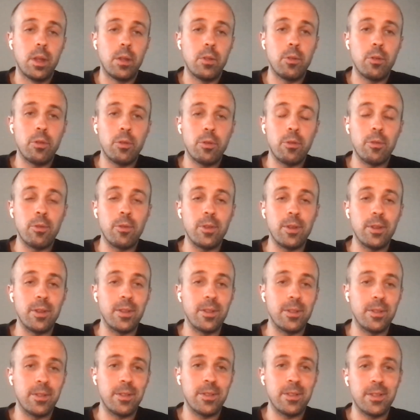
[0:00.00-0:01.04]
not
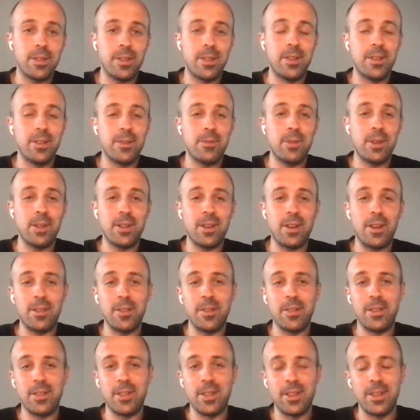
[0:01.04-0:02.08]
only
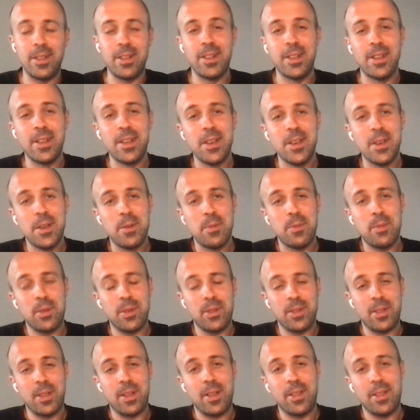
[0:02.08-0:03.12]

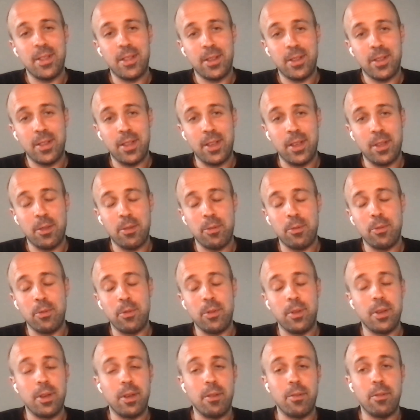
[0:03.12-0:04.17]
100% success
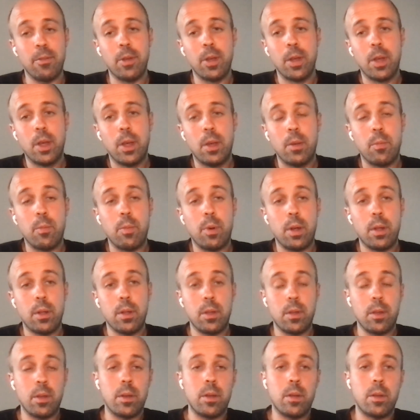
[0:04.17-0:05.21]
we have,
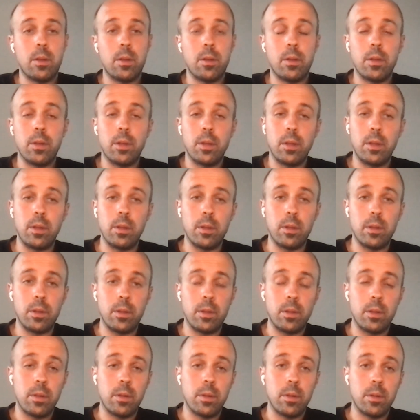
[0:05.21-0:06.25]
but in
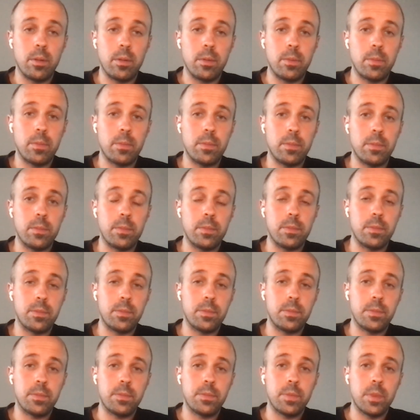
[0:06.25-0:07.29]

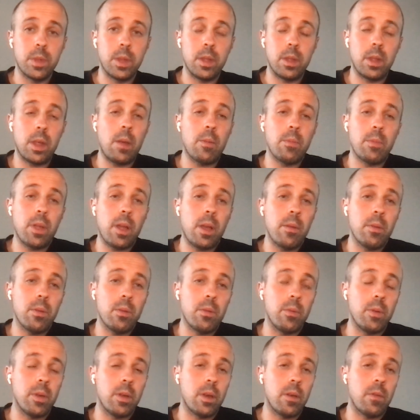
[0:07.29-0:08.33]
mm,
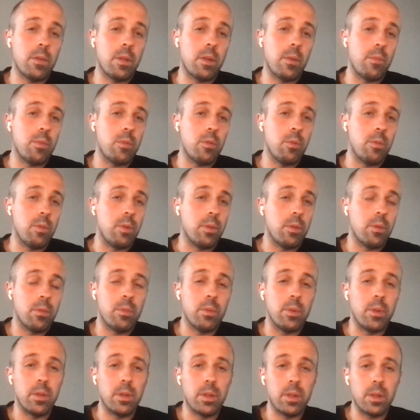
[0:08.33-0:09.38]
sometimes we have some problems
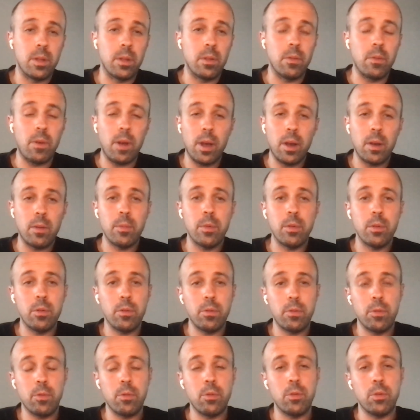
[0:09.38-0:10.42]
with environment,
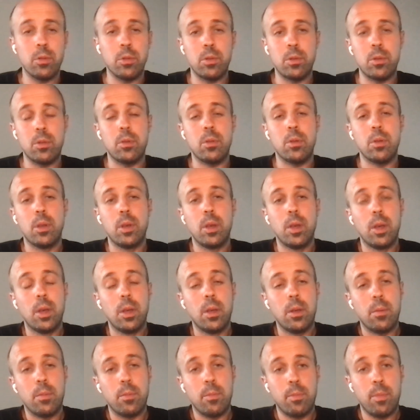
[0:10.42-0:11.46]
of course.
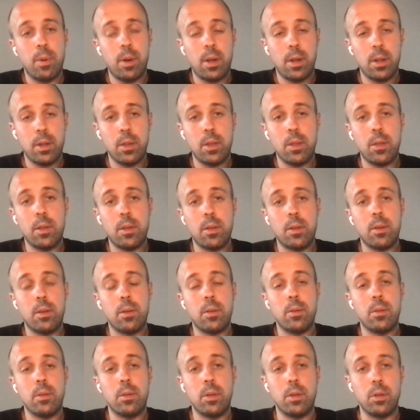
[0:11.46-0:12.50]
But
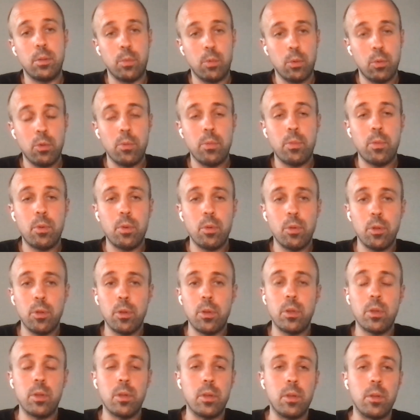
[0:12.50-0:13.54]
in most
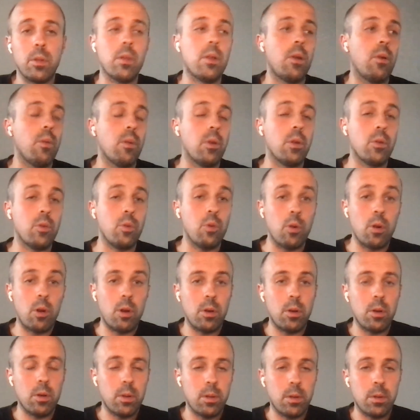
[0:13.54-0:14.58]
projects, in our
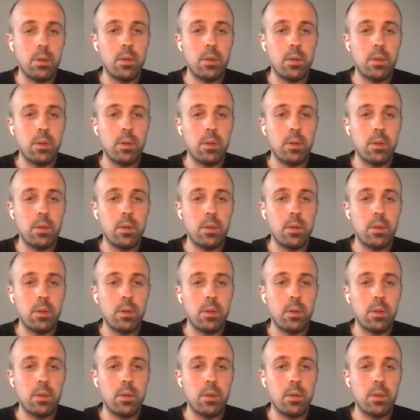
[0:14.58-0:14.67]
core,